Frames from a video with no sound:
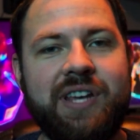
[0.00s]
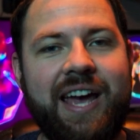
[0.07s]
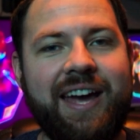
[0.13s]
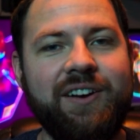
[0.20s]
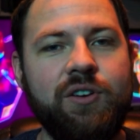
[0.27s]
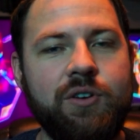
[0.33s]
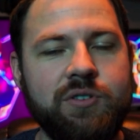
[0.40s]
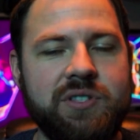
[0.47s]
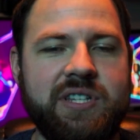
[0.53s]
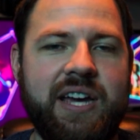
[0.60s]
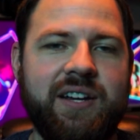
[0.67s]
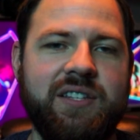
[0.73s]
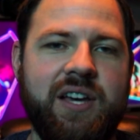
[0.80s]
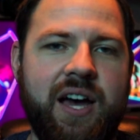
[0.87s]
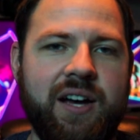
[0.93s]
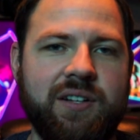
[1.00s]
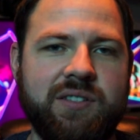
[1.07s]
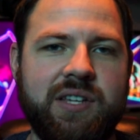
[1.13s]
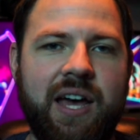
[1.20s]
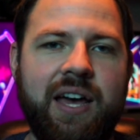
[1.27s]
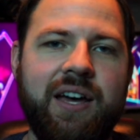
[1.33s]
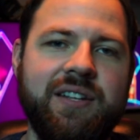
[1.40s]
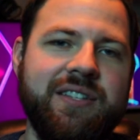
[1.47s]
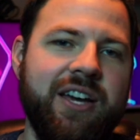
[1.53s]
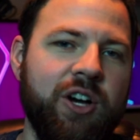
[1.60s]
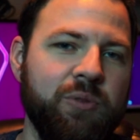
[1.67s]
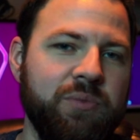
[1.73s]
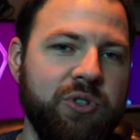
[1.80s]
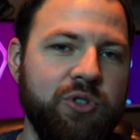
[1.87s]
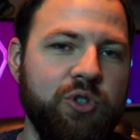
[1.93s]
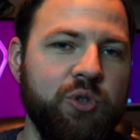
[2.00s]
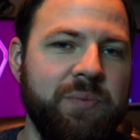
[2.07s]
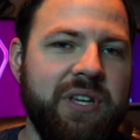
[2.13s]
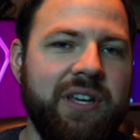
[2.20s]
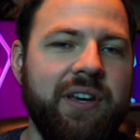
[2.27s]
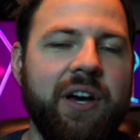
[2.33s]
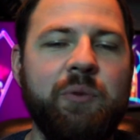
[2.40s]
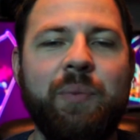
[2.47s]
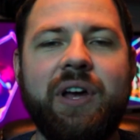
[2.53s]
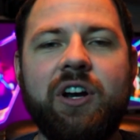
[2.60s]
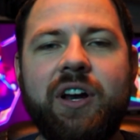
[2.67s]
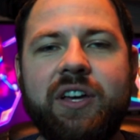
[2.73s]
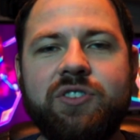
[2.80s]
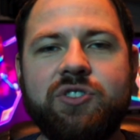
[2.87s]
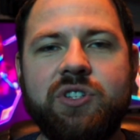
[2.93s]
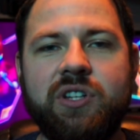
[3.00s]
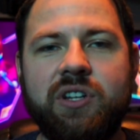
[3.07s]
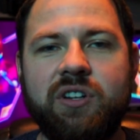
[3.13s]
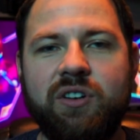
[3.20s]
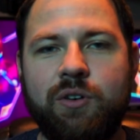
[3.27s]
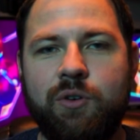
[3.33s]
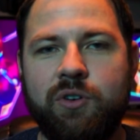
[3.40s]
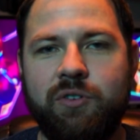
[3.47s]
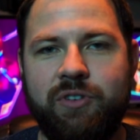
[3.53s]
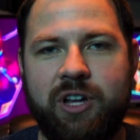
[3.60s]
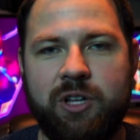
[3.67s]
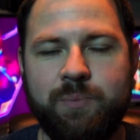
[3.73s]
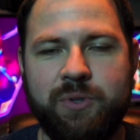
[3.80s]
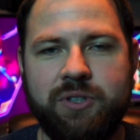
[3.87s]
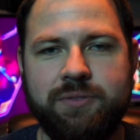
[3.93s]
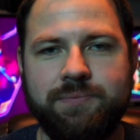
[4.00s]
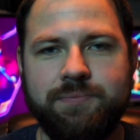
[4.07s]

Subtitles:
and host tech talks to help you be a better engineer or developer.